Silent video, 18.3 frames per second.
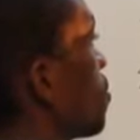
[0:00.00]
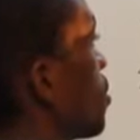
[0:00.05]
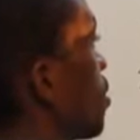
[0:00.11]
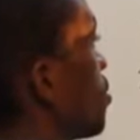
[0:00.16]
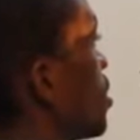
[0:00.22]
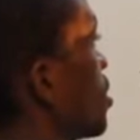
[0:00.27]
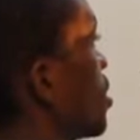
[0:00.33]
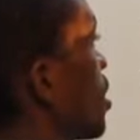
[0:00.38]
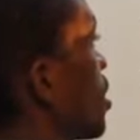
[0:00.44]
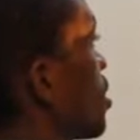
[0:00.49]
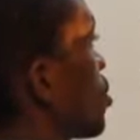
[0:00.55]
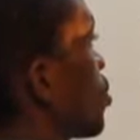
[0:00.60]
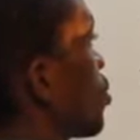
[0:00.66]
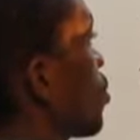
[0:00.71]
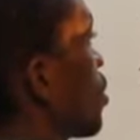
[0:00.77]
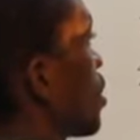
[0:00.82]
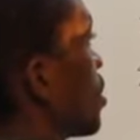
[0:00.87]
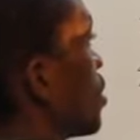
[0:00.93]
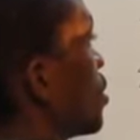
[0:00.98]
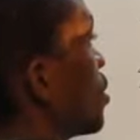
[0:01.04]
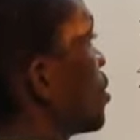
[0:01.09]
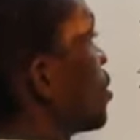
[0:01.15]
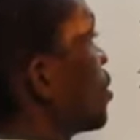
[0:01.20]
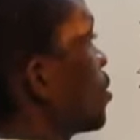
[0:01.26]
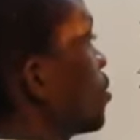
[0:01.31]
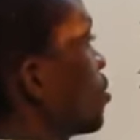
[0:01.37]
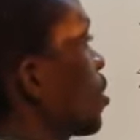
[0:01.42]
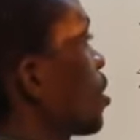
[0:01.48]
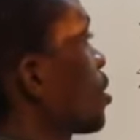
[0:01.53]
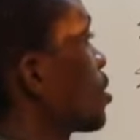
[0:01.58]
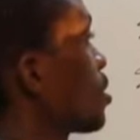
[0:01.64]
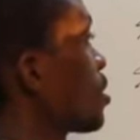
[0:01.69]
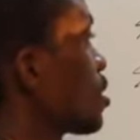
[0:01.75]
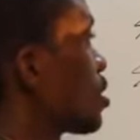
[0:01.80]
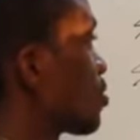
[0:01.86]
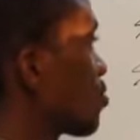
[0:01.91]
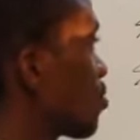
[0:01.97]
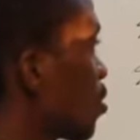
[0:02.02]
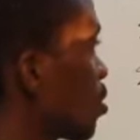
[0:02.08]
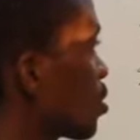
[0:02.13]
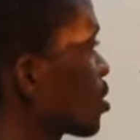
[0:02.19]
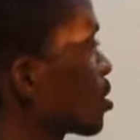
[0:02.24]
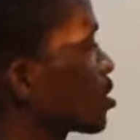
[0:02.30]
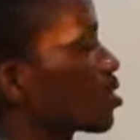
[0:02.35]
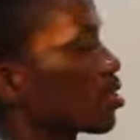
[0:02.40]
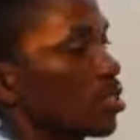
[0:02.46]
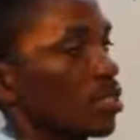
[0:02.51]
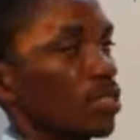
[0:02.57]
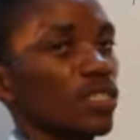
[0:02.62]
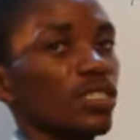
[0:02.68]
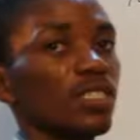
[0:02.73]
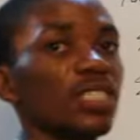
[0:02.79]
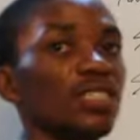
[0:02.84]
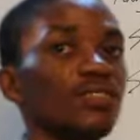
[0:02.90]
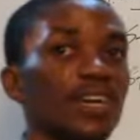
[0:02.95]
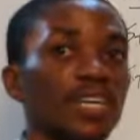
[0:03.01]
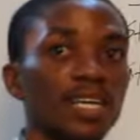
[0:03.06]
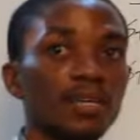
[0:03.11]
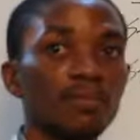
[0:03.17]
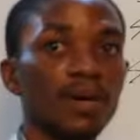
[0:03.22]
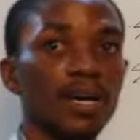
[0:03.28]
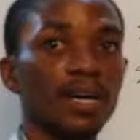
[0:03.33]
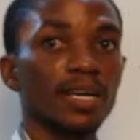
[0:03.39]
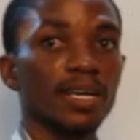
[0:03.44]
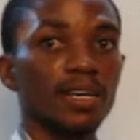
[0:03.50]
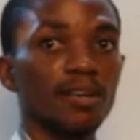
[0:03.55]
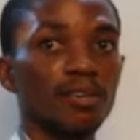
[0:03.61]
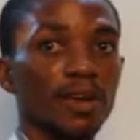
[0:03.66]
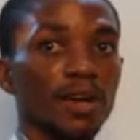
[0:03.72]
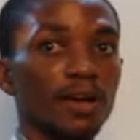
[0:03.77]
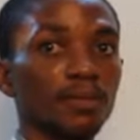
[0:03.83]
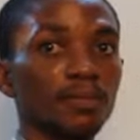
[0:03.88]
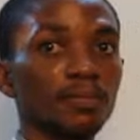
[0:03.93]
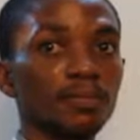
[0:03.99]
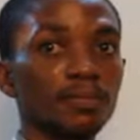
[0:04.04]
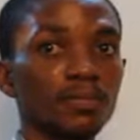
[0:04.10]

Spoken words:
per meter squared because it's force divided by area.